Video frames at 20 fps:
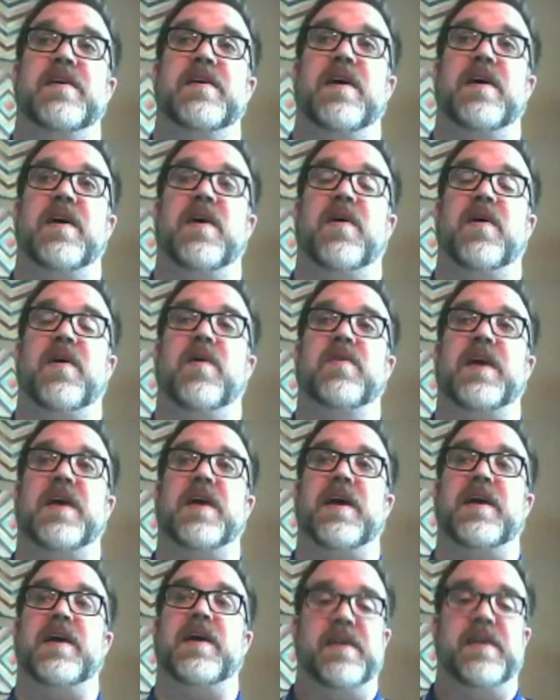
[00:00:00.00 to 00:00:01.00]
Oh,
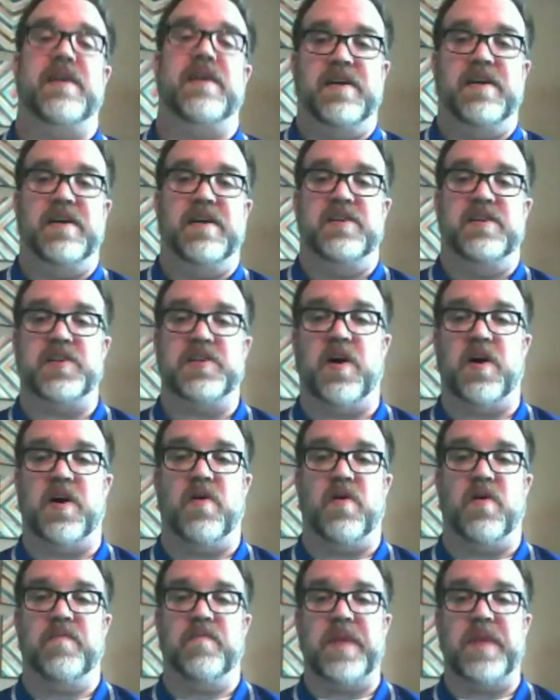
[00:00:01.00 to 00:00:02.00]
okay.
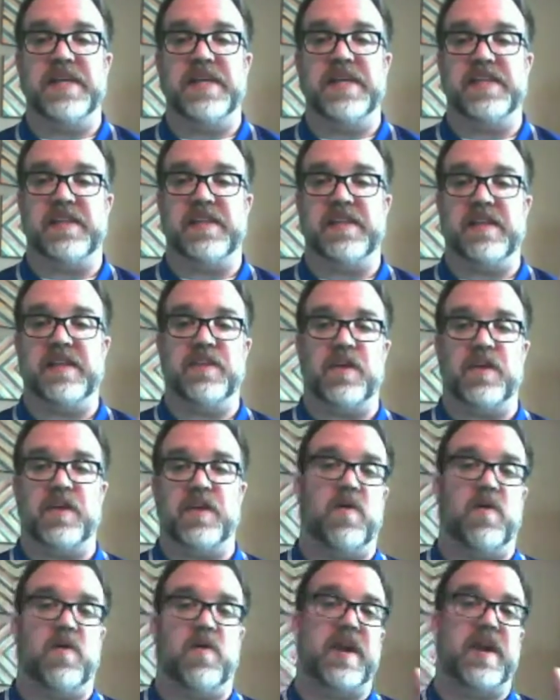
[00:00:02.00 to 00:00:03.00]
So basically,
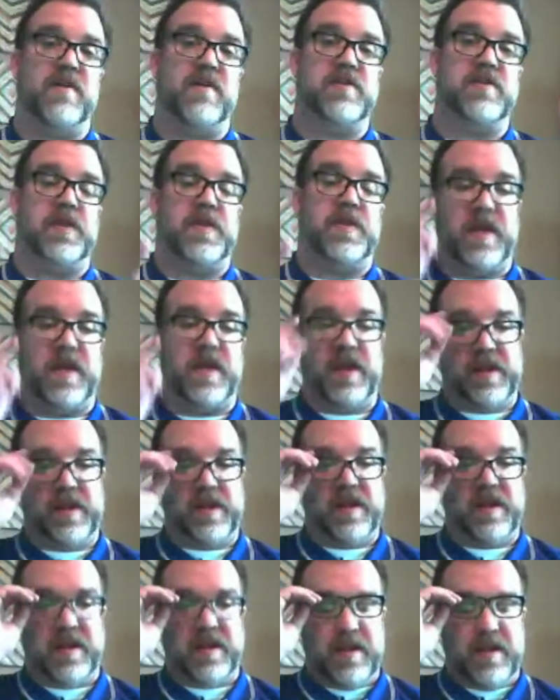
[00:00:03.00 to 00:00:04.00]
though, here's the thing.
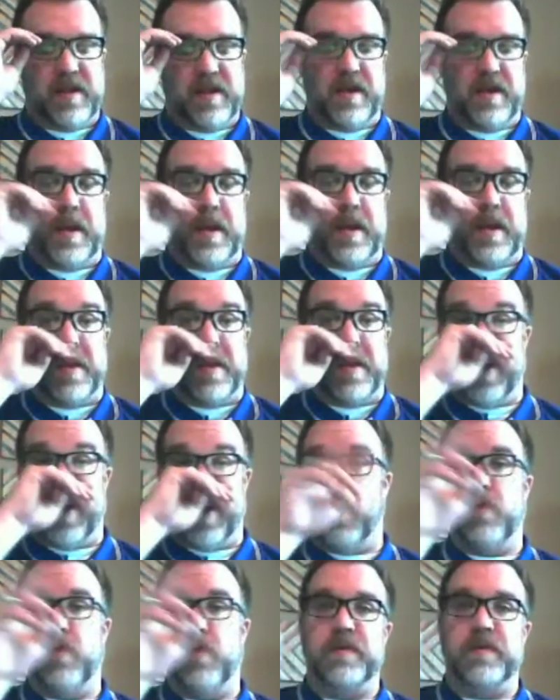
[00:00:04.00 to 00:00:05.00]
The
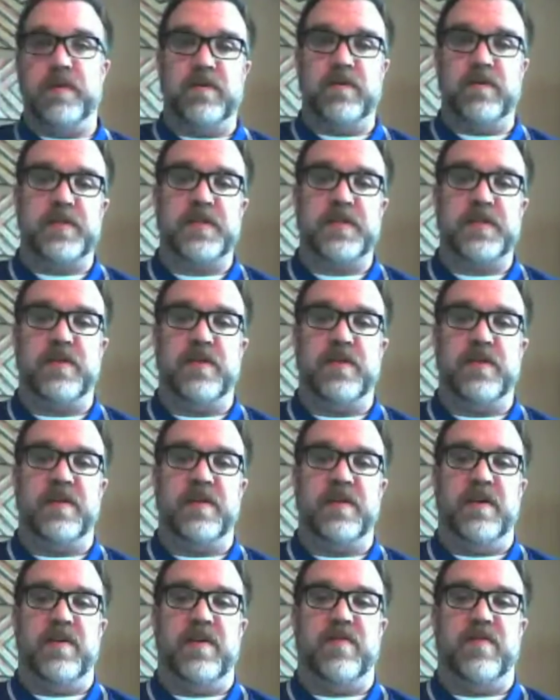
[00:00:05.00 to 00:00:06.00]
openers,
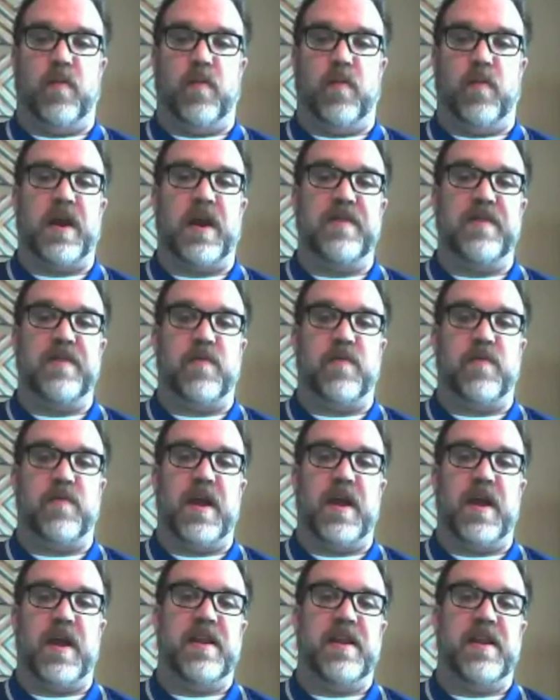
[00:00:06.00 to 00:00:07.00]
from what I've
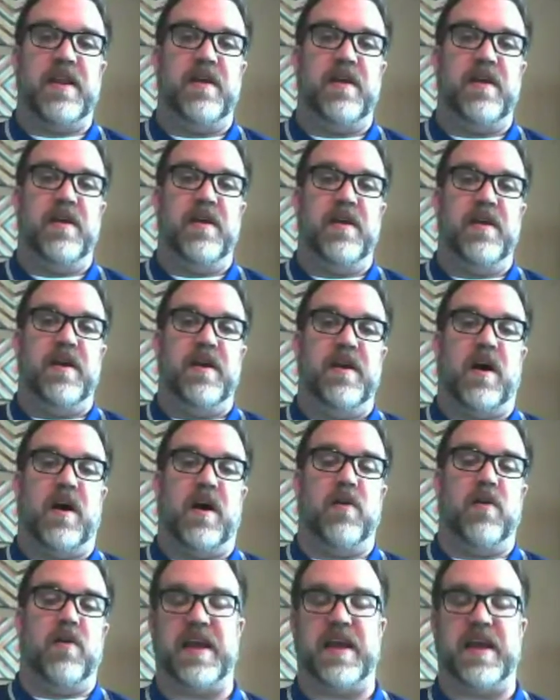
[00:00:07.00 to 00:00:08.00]
read,
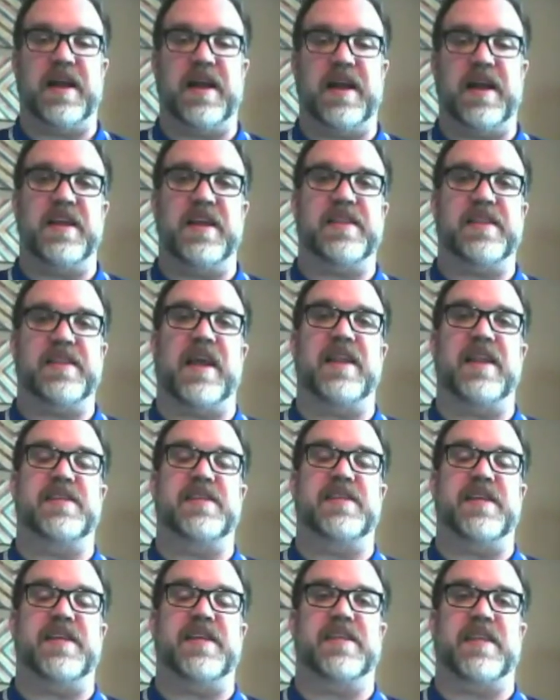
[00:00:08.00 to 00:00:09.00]
I think that it
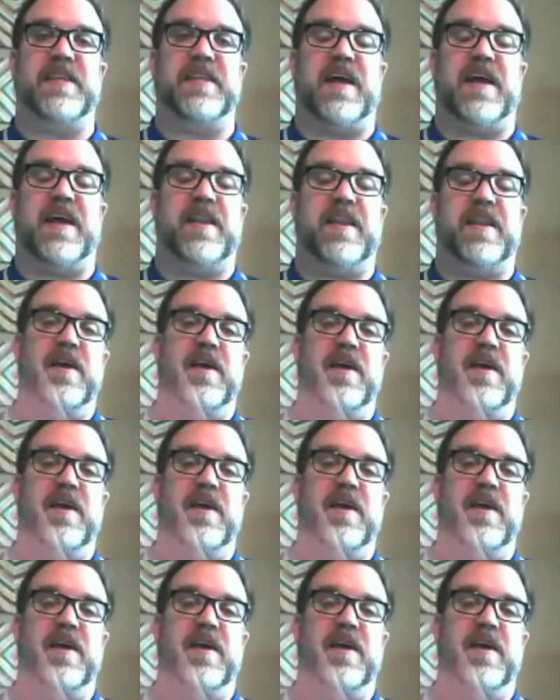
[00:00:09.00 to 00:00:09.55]
says that